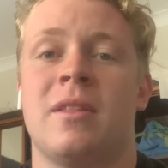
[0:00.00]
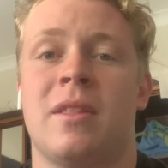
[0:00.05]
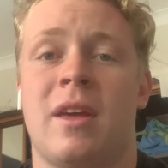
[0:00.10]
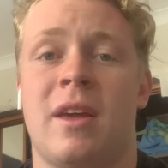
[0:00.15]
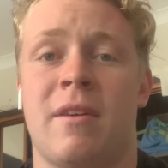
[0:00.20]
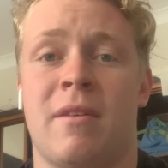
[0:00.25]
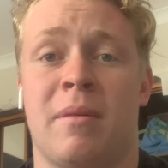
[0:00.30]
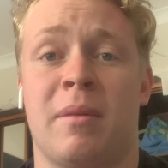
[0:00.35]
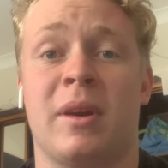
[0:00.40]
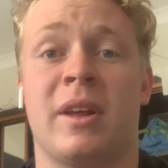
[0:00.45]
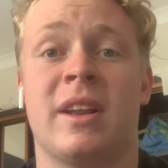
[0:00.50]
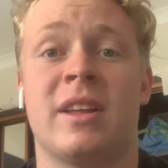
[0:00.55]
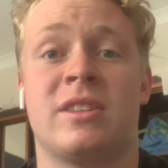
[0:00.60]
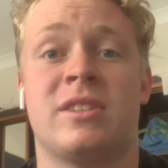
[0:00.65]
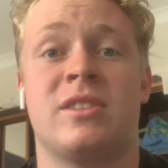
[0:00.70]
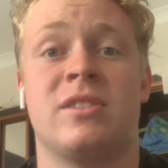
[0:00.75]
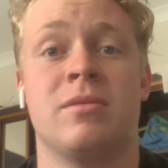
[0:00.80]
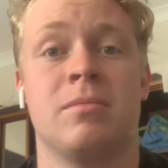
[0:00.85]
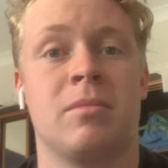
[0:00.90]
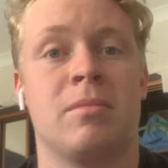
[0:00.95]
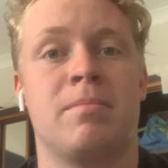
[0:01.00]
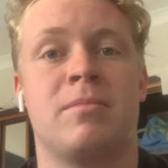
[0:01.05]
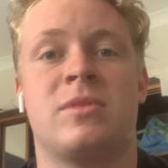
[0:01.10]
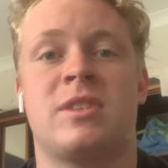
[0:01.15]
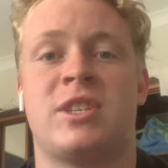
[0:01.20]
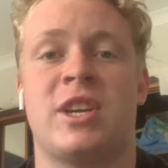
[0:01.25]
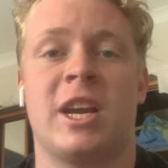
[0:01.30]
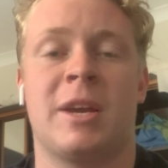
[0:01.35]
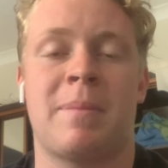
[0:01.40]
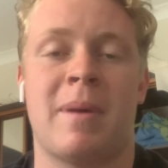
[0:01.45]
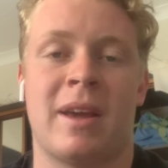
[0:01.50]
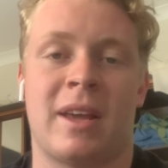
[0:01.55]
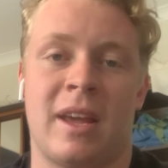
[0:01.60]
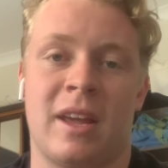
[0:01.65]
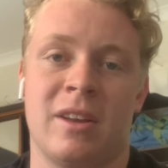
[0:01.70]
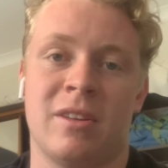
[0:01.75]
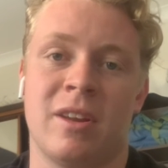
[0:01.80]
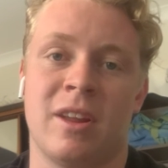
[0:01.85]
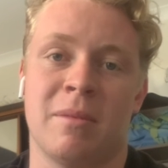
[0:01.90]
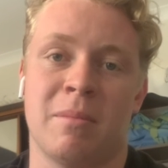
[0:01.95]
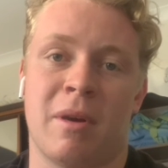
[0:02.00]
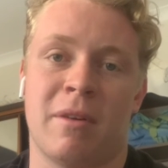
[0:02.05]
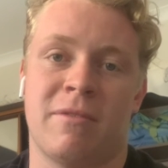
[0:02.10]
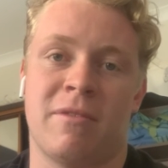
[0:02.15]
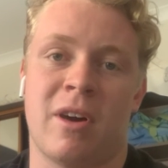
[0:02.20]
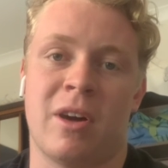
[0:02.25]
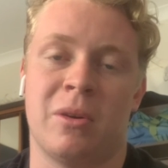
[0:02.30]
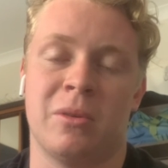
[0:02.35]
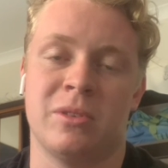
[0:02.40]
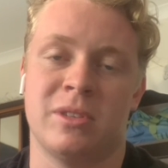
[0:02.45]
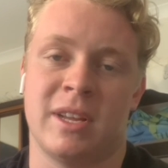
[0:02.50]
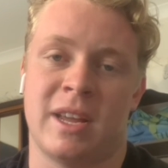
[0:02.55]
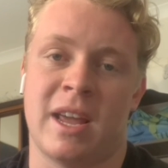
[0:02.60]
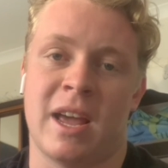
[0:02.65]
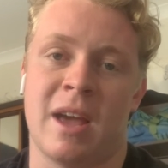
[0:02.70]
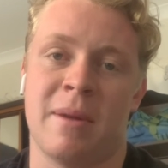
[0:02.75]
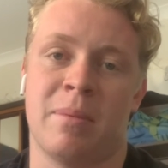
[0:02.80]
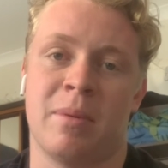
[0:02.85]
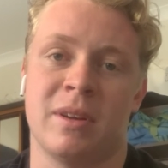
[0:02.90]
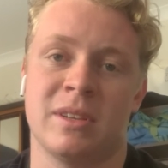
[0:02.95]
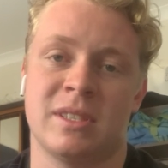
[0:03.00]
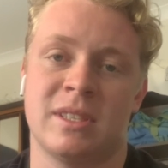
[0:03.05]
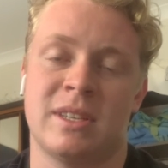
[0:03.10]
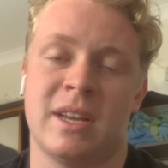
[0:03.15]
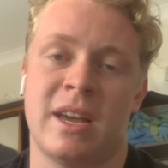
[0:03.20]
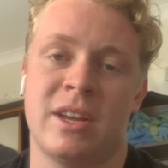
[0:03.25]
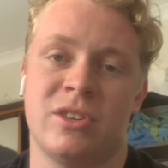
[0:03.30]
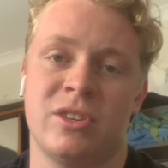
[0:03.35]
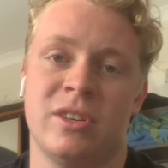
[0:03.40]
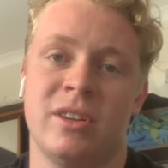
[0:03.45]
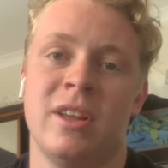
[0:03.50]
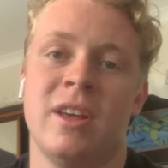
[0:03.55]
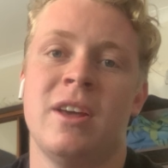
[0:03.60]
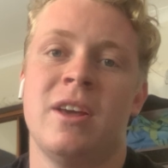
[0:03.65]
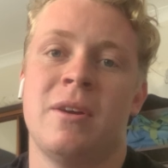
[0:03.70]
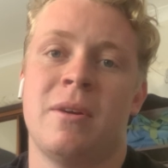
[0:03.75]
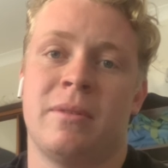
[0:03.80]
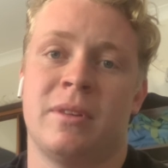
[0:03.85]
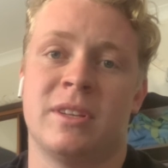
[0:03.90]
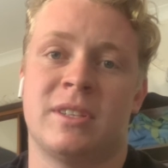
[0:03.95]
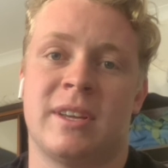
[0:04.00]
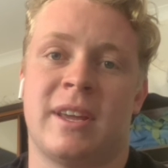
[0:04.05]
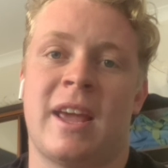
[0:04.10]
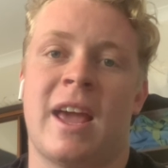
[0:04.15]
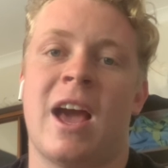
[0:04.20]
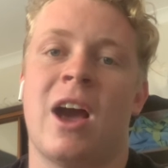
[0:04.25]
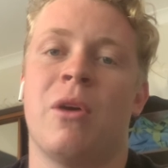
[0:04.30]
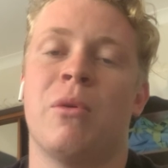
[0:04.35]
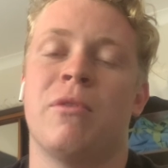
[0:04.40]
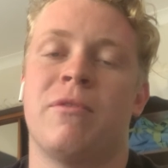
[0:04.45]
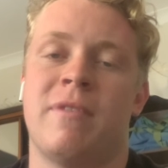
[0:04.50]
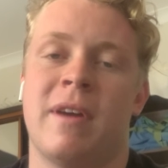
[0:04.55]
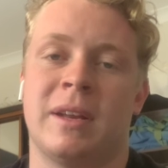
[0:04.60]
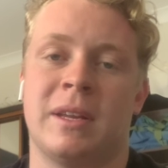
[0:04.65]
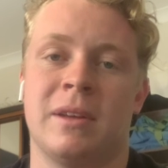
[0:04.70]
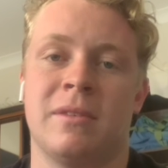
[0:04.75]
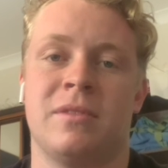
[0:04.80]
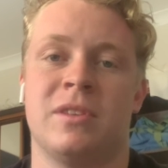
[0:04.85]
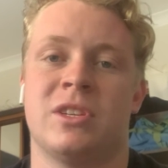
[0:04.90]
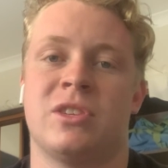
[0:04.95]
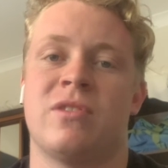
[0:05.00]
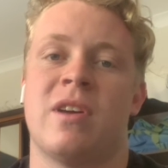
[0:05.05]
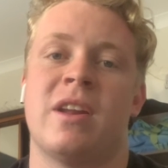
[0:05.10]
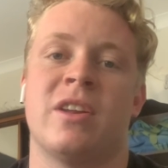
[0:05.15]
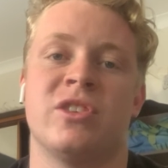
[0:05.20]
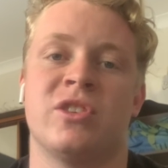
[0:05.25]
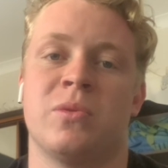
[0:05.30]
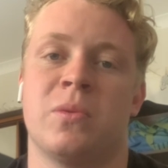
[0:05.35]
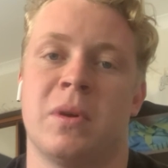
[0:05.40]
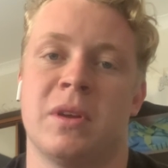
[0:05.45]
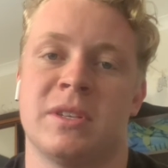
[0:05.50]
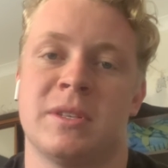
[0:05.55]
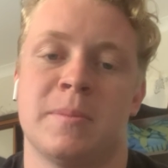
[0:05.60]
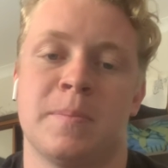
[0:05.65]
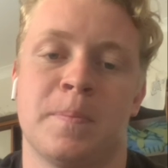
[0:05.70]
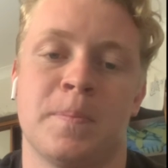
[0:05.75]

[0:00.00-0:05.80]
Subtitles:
I'm going to check back in my final DA presentation to see how effective this strategy was.